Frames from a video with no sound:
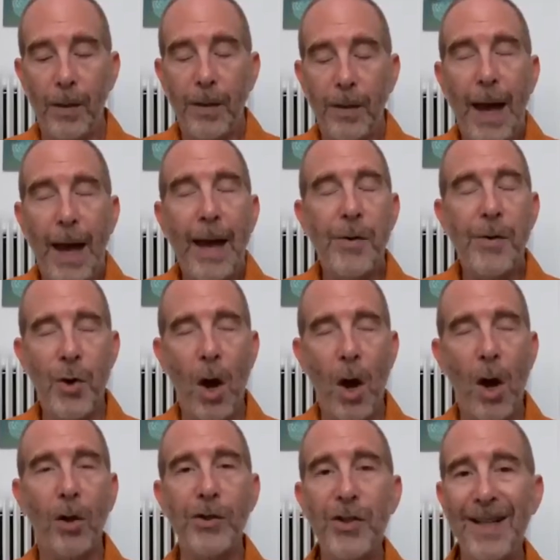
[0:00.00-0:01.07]
That
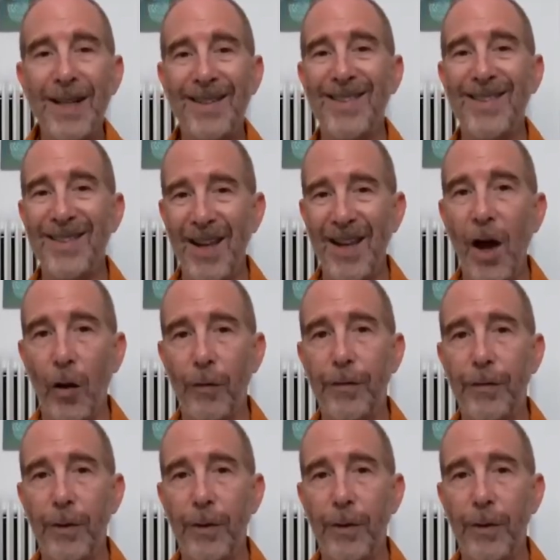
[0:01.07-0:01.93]
knowledge itself